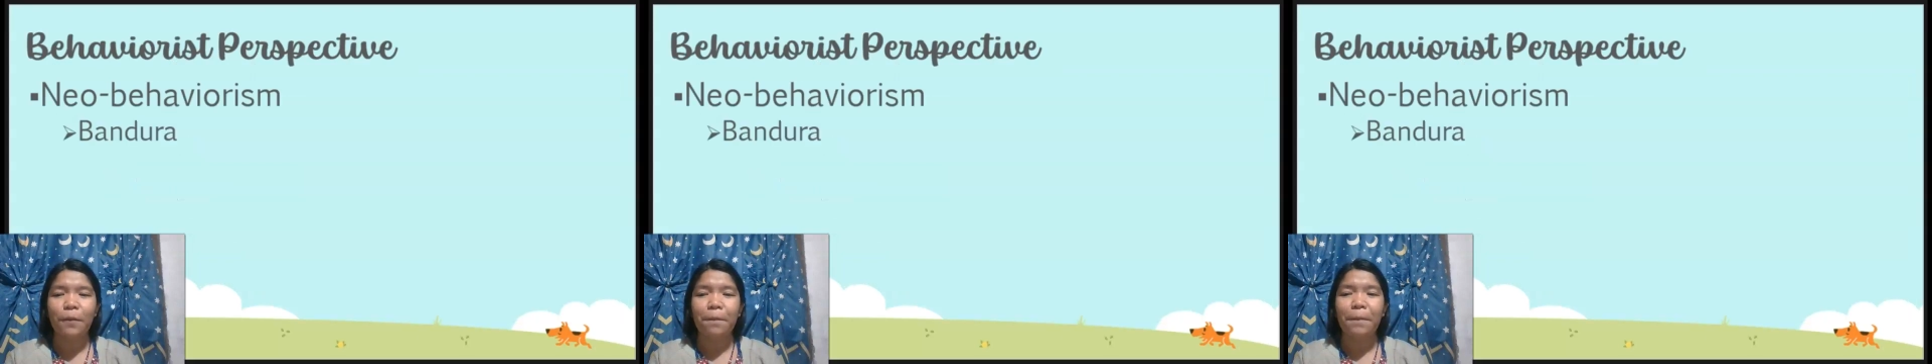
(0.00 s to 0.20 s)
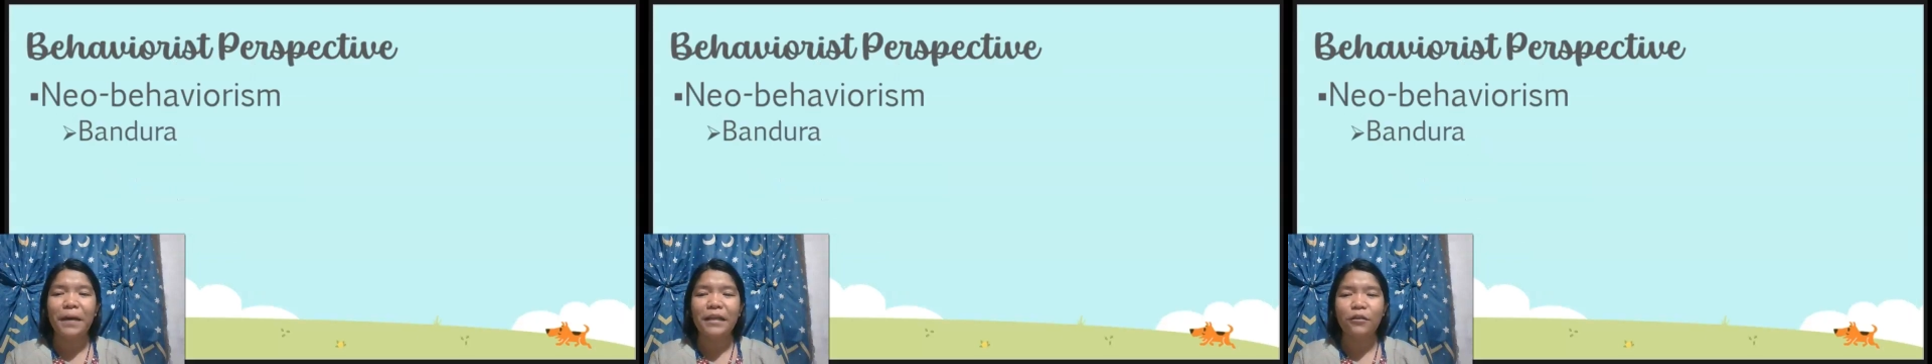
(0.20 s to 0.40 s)

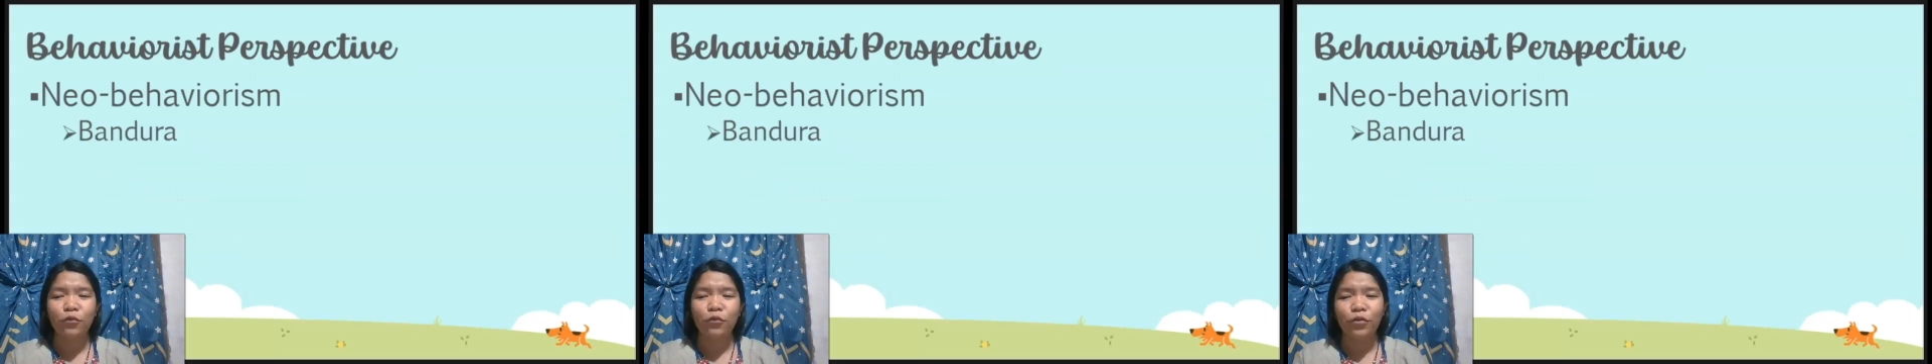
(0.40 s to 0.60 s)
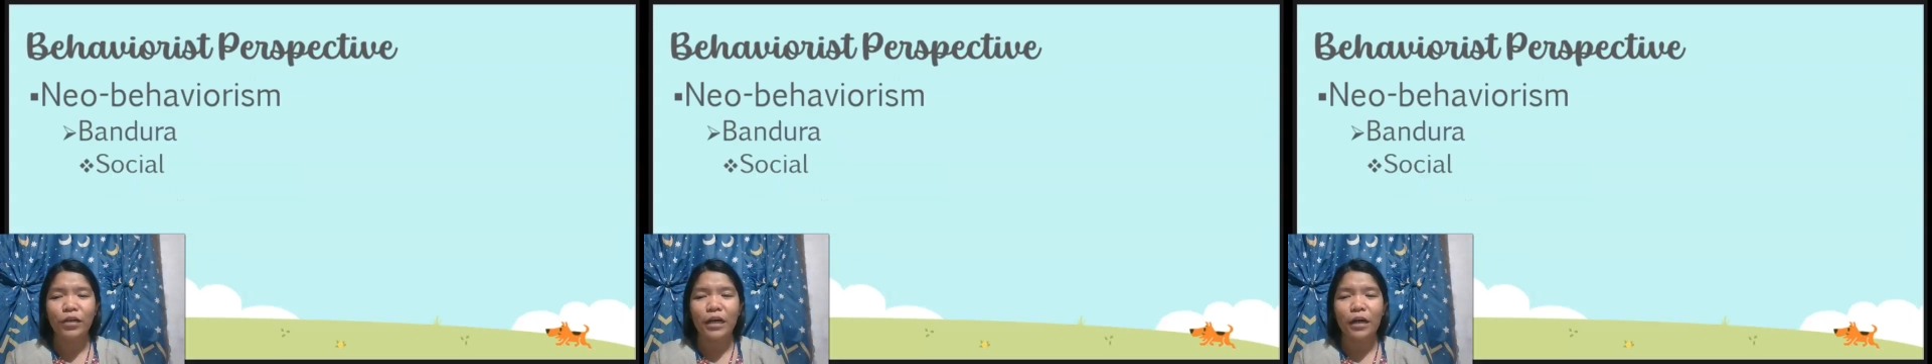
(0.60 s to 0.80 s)

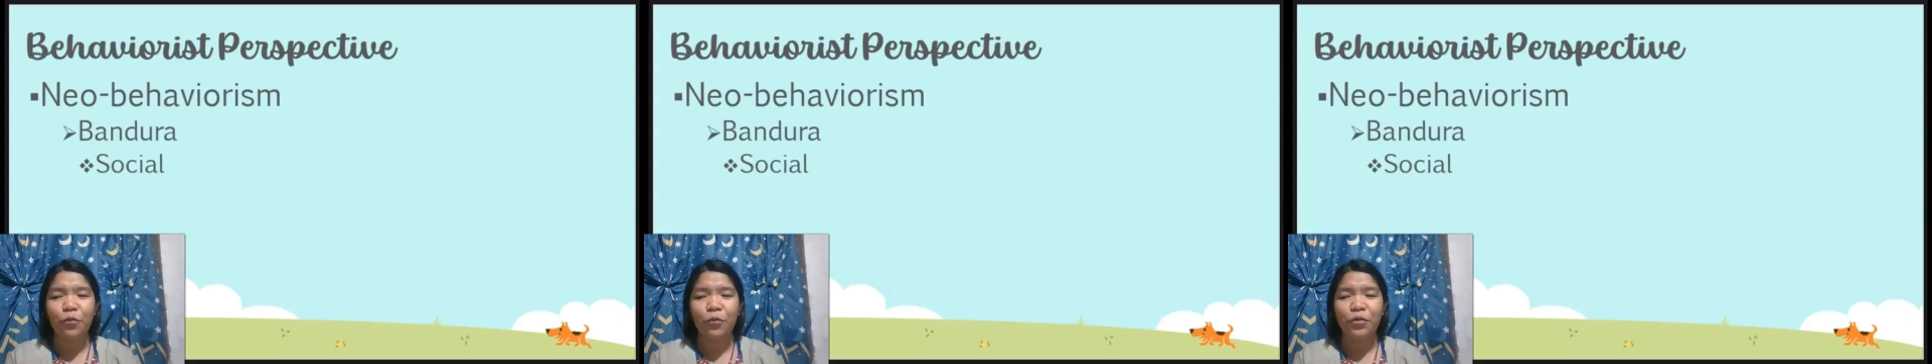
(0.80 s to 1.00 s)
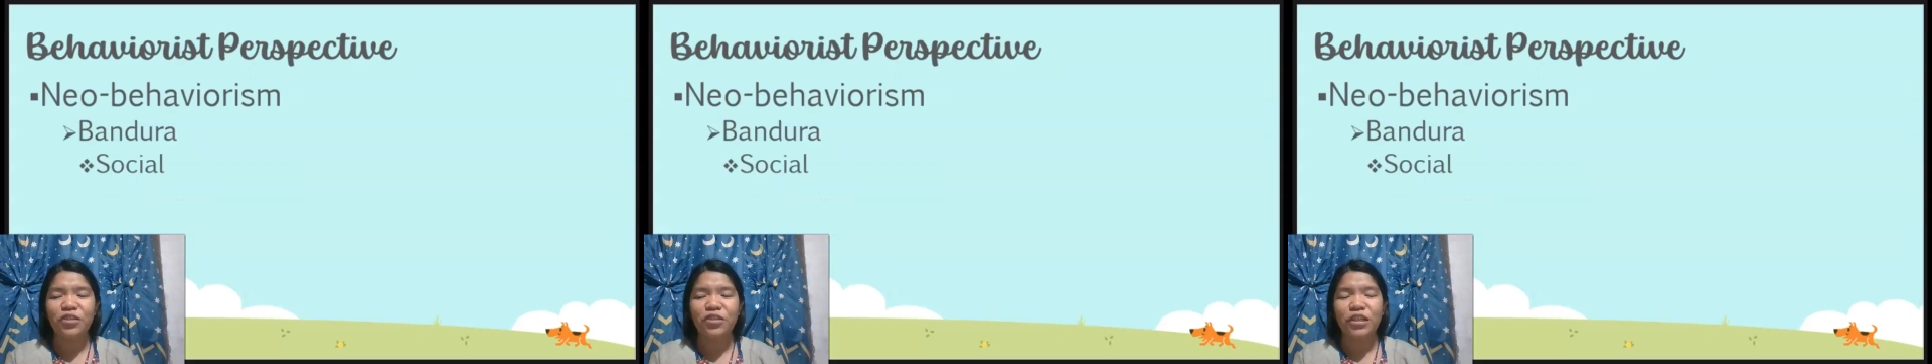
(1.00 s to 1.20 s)

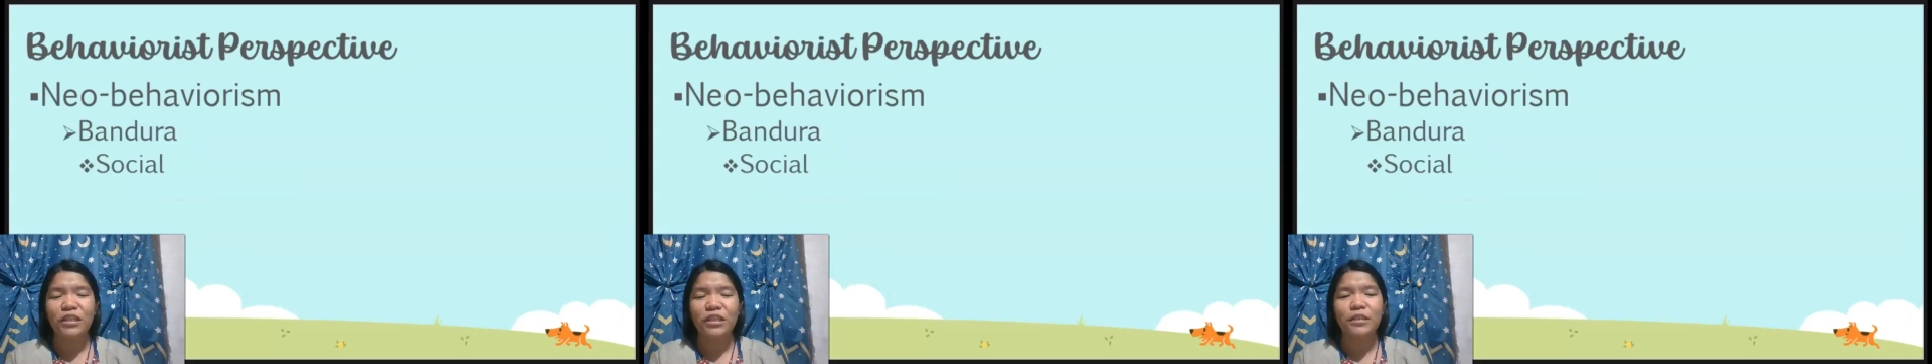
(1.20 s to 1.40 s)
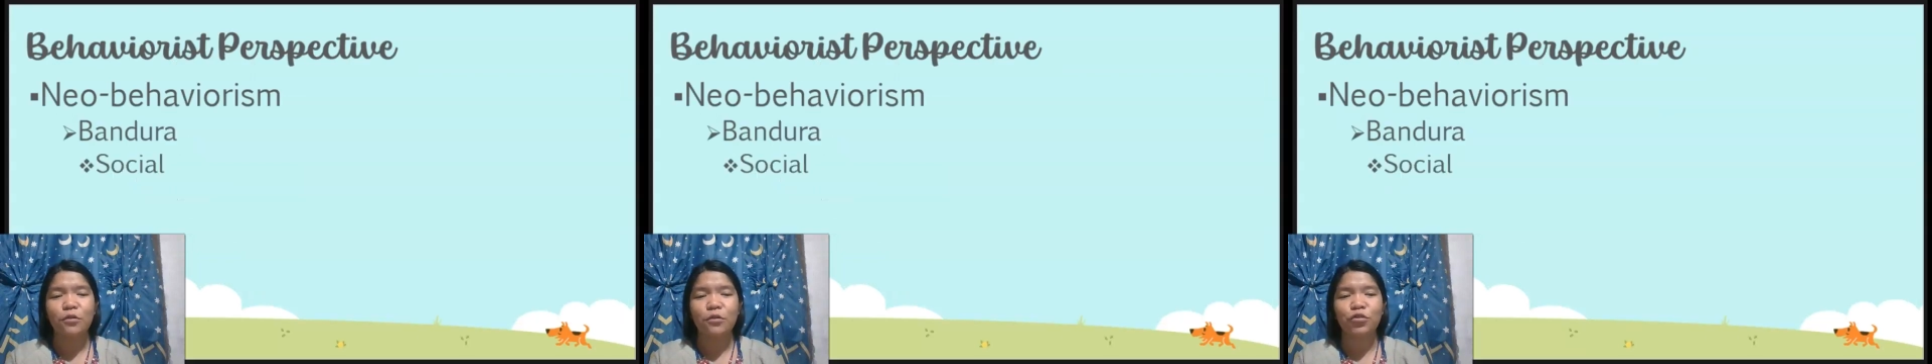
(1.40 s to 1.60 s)
Bandura, which
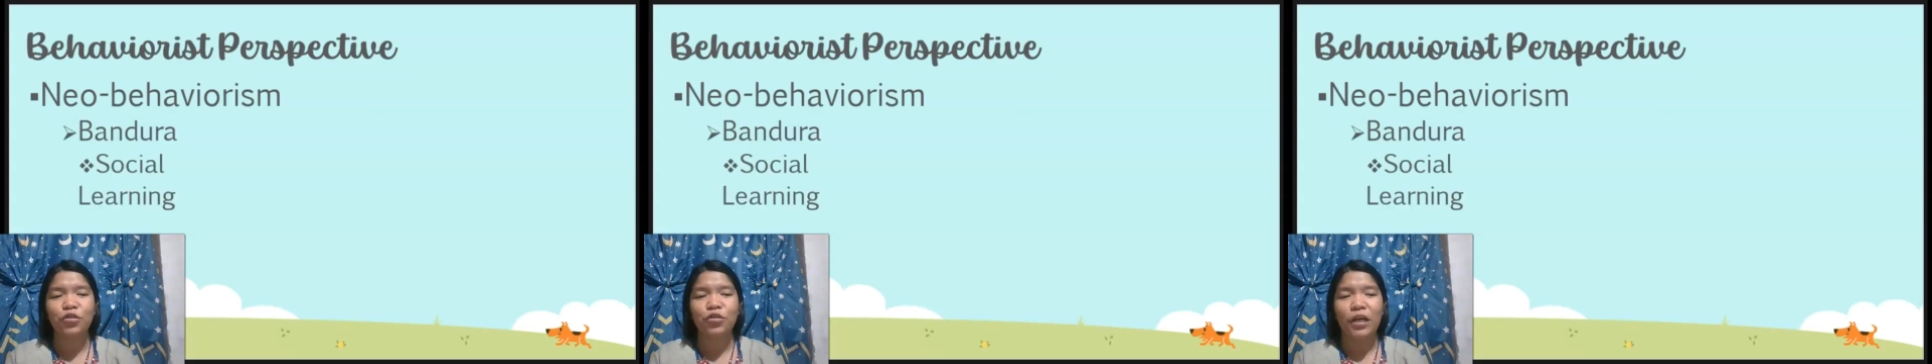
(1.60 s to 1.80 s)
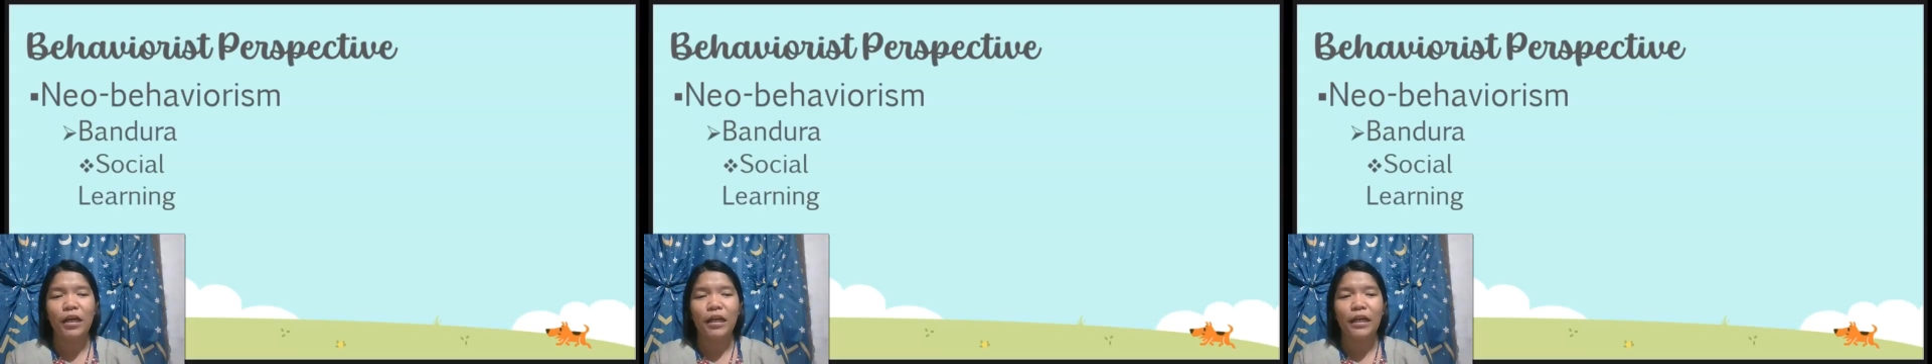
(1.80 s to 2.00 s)
is
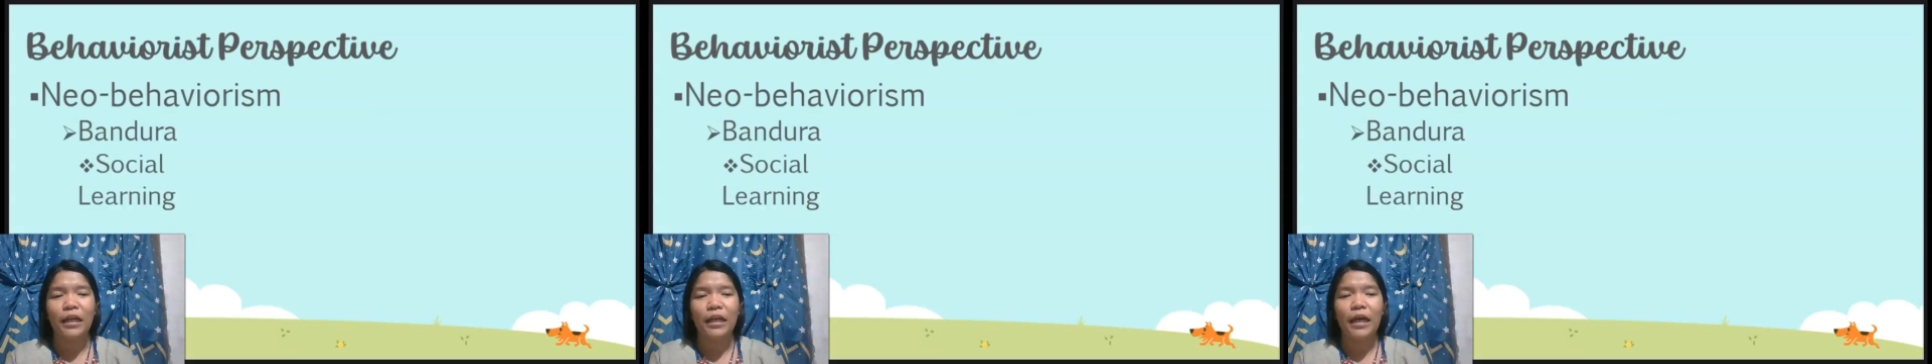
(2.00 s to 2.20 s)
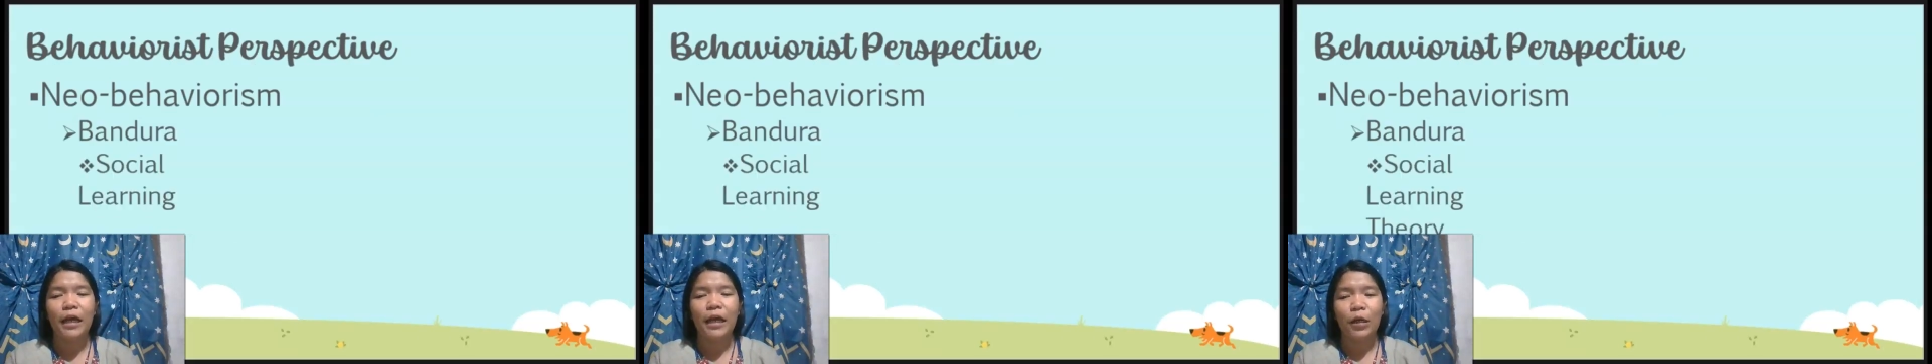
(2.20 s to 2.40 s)
social